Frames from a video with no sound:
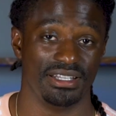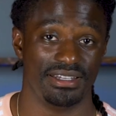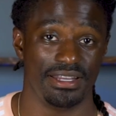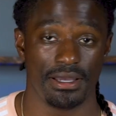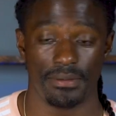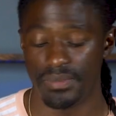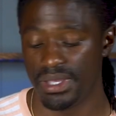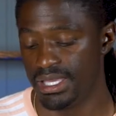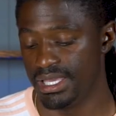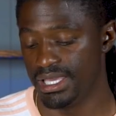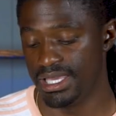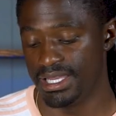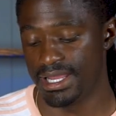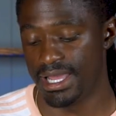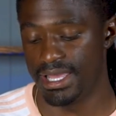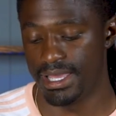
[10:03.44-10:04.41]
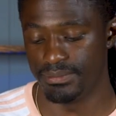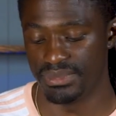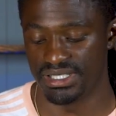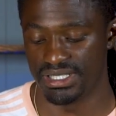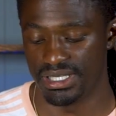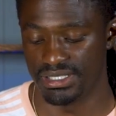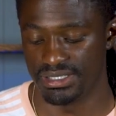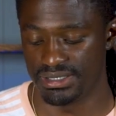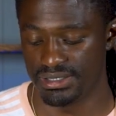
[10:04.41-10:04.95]
the dip and now
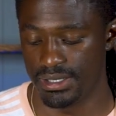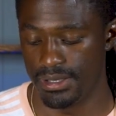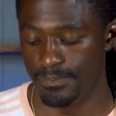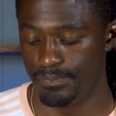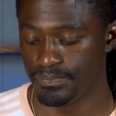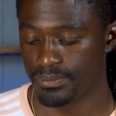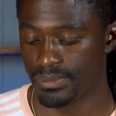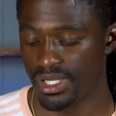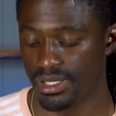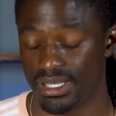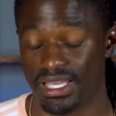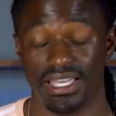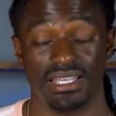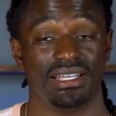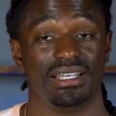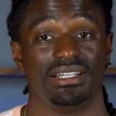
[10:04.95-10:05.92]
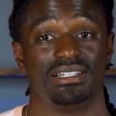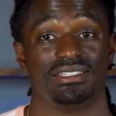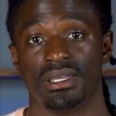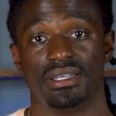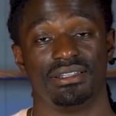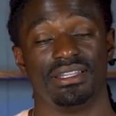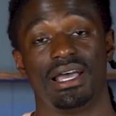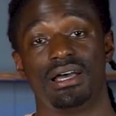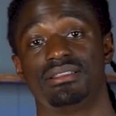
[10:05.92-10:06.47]
Amazon is up, okay?
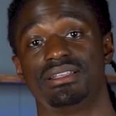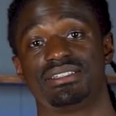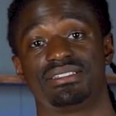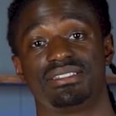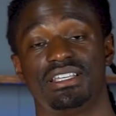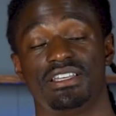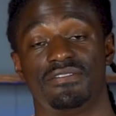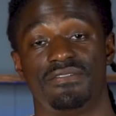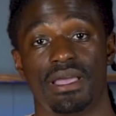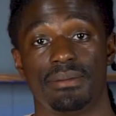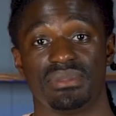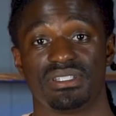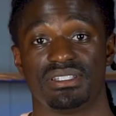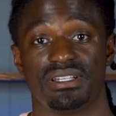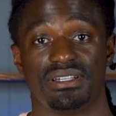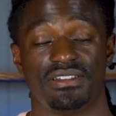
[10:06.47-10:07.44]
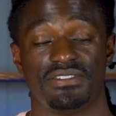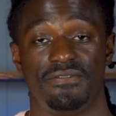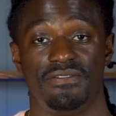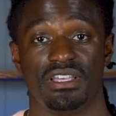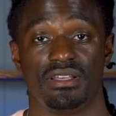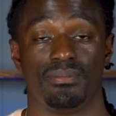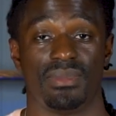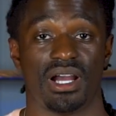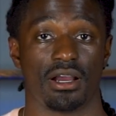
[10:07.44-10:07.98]
Now let's see if Amazon
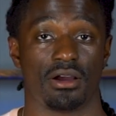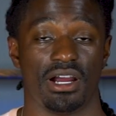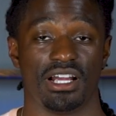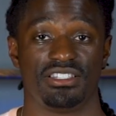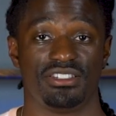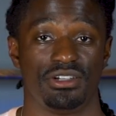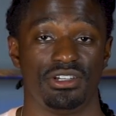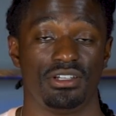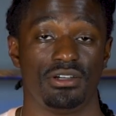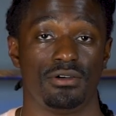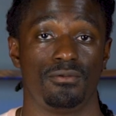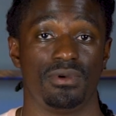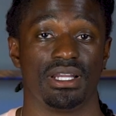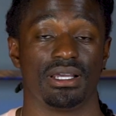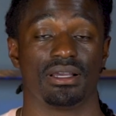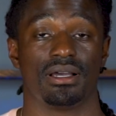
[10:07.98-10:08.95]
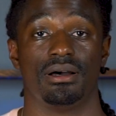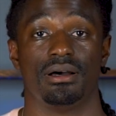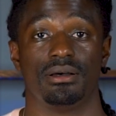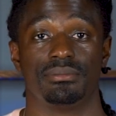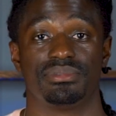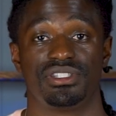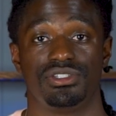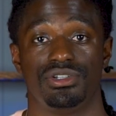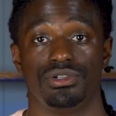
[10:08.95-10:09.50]
fit my criteria when it
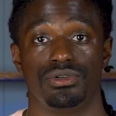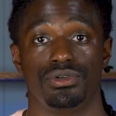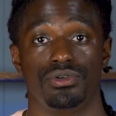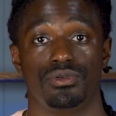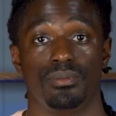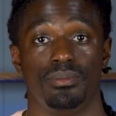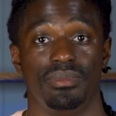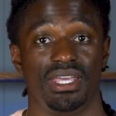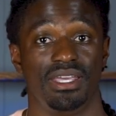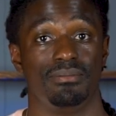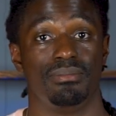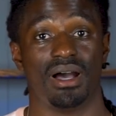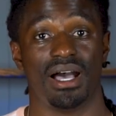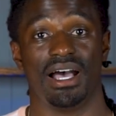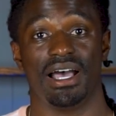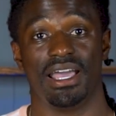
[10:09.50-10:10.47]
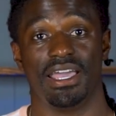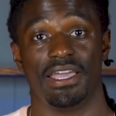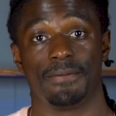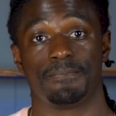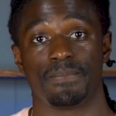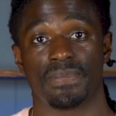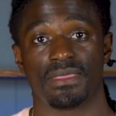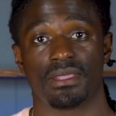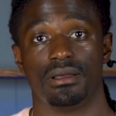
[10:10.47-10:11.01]
comes to me buying,
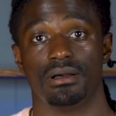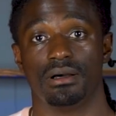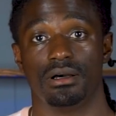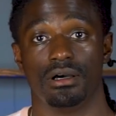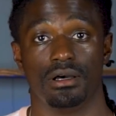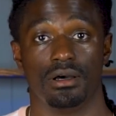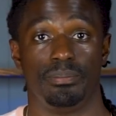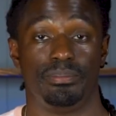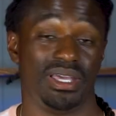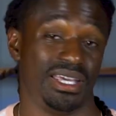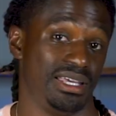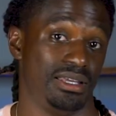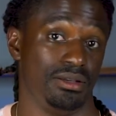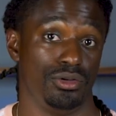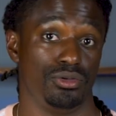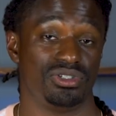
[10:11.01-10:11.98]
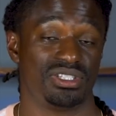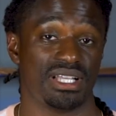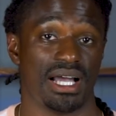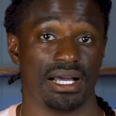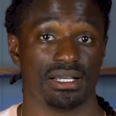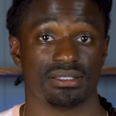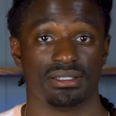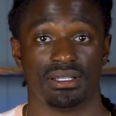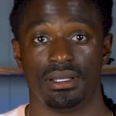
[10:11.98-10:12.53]
uh, picking new
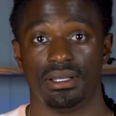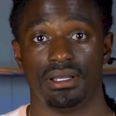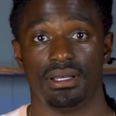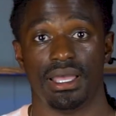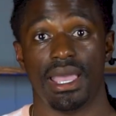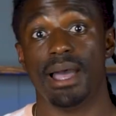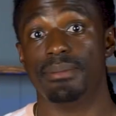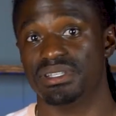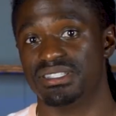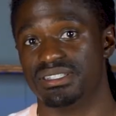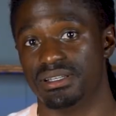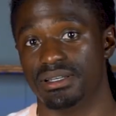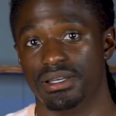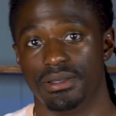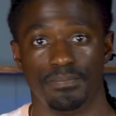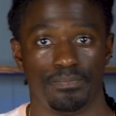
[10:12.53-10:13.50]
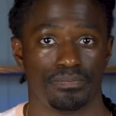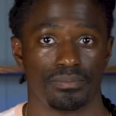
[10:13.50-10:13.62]
stocks. Amazon,